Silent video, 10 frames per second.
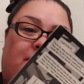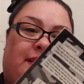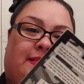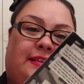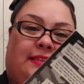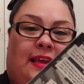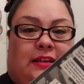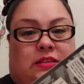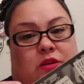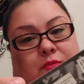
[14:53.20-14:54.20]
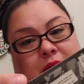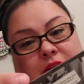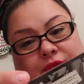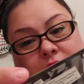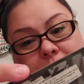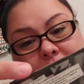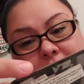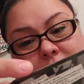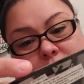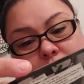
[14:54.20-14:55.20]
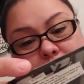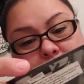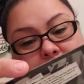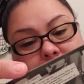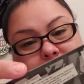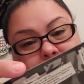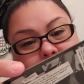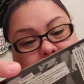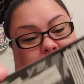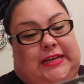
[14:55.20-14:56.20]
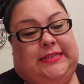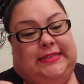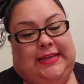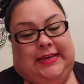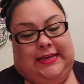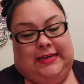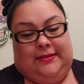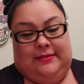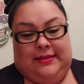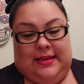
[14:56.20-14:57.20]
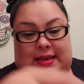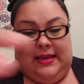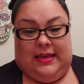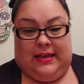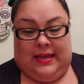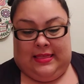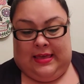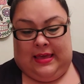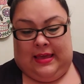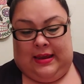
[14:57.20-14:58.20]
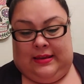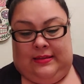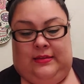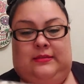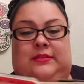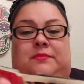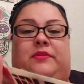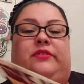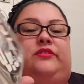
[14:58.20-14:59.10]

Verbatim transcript: Gracie, thanks so much for being super awesome, Justin. And then some other